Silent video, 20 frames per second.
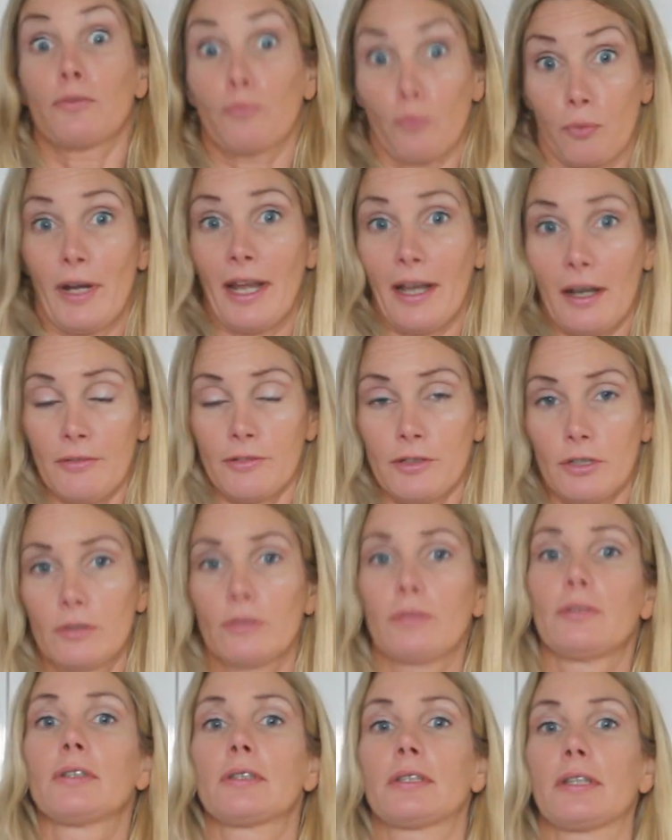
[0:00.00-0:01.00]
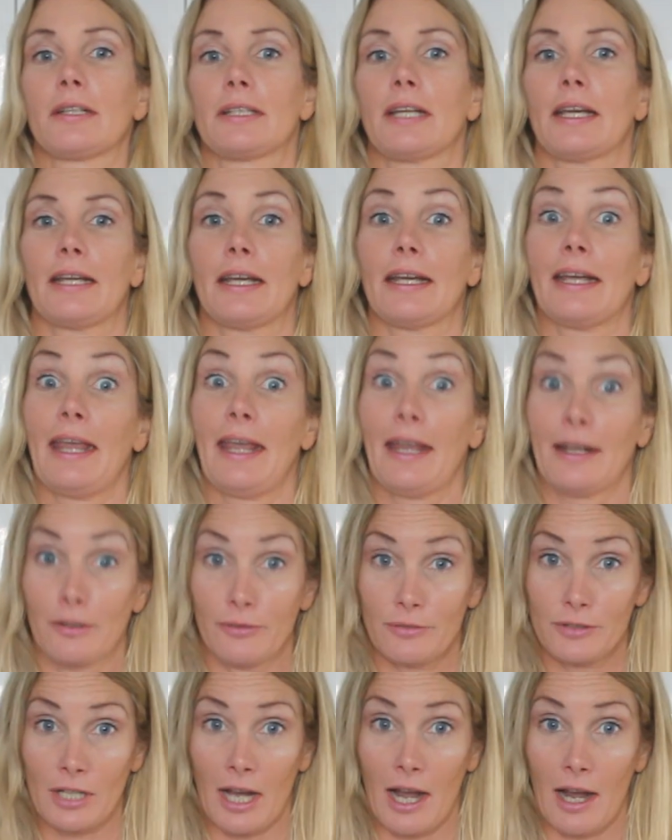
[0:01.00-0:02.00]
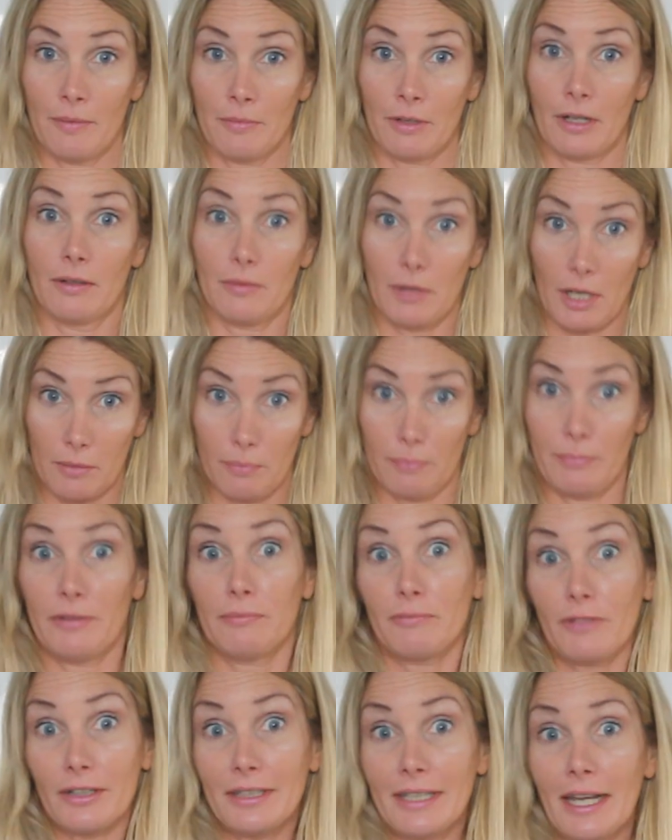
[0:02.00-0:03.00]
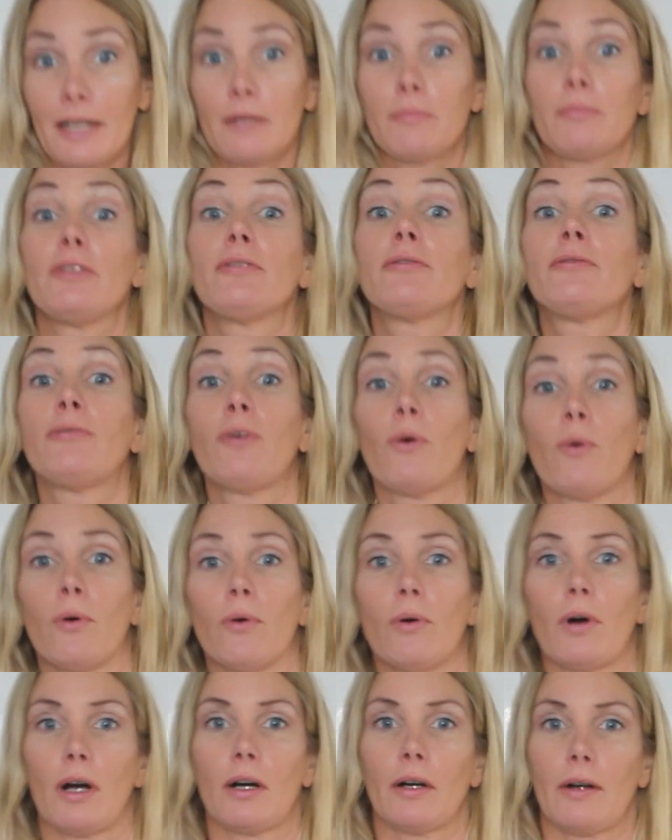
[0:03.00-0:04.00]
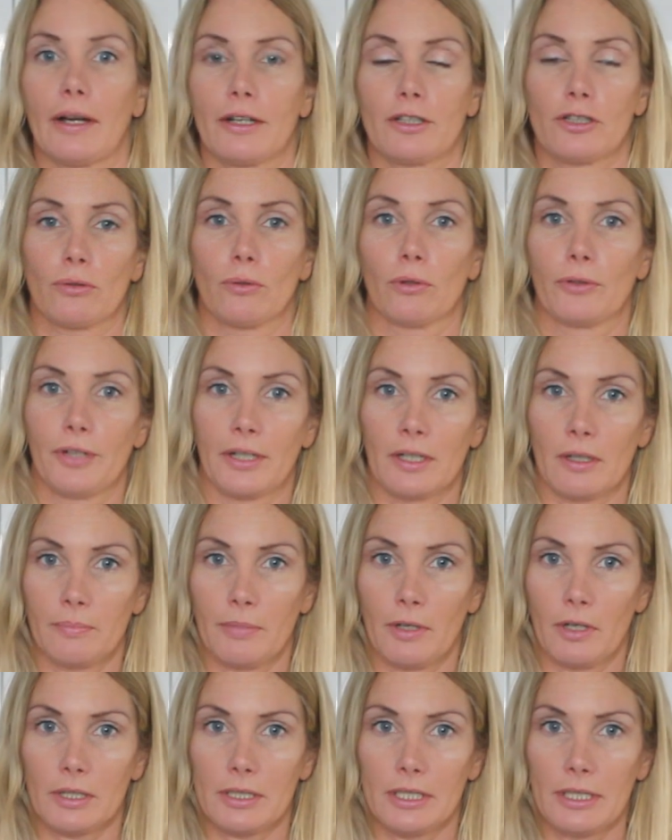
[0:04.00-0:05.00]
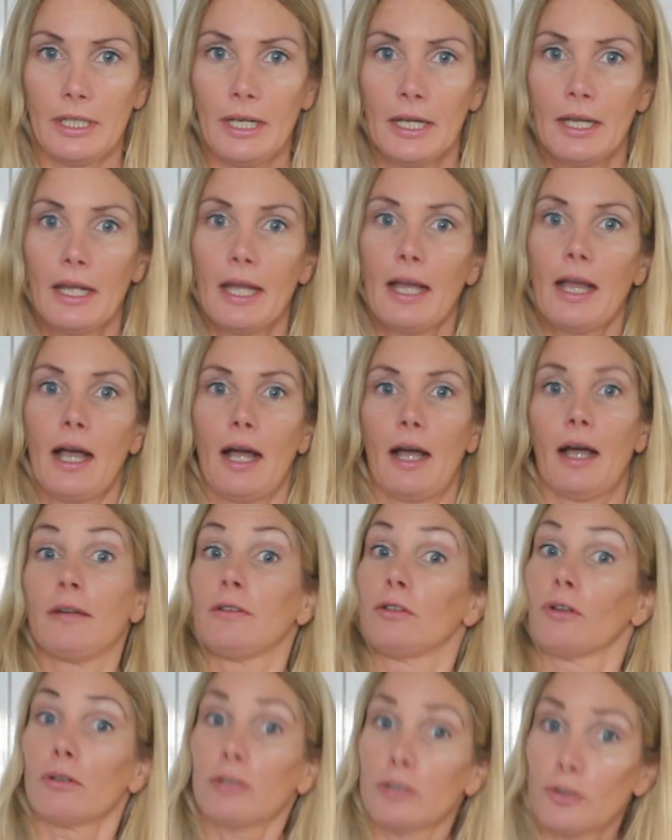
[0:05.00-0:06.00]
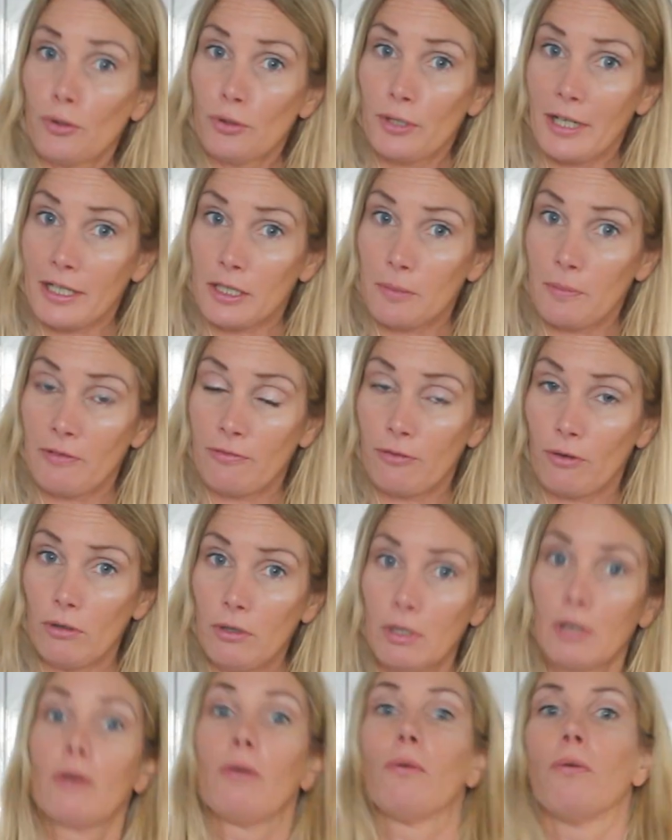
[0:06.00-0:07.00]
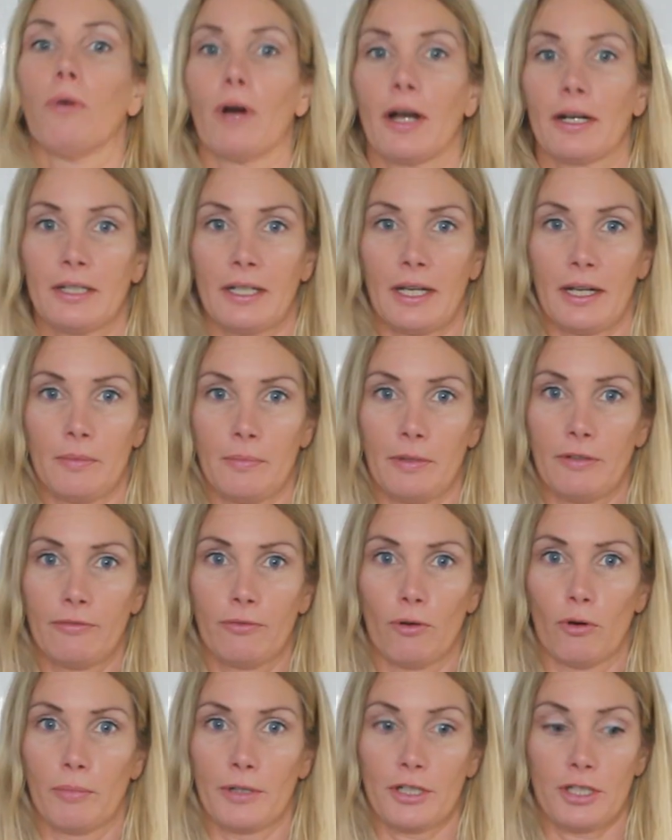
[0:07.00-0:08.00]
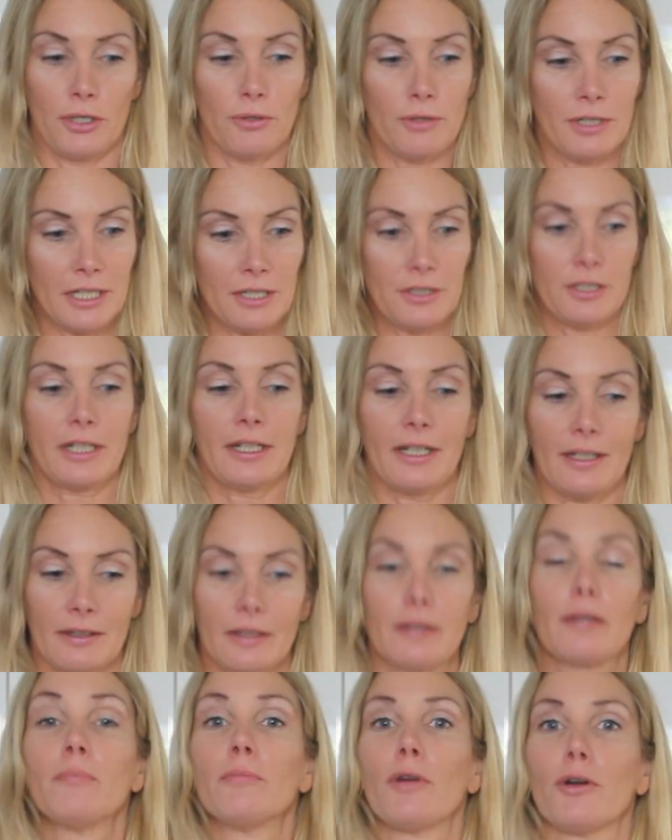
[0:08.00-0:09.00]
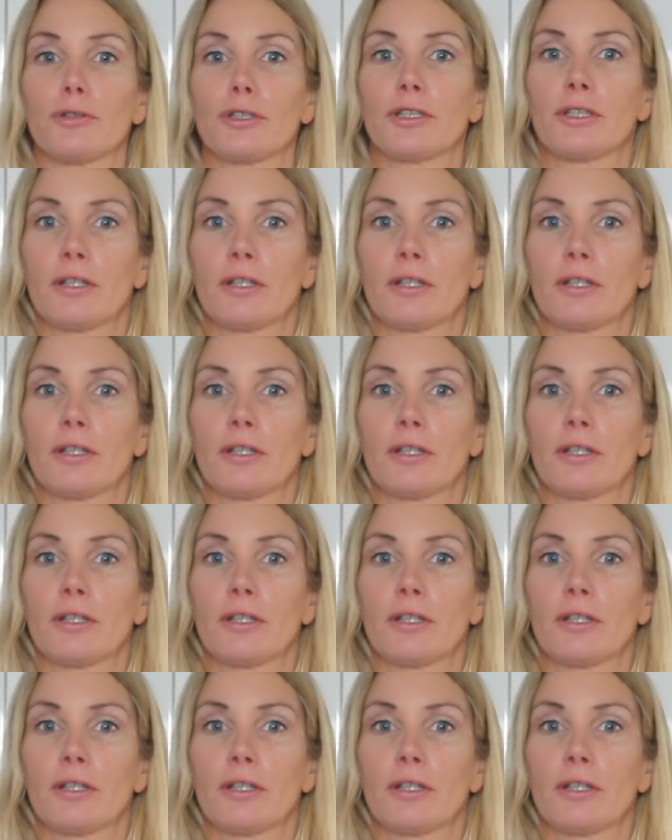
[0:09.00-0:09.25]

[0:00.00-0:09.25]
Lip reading: We have to do this the day ahead of time, the day before our actual dinner party. Not 2 days before, 1 day before, but you need to get the most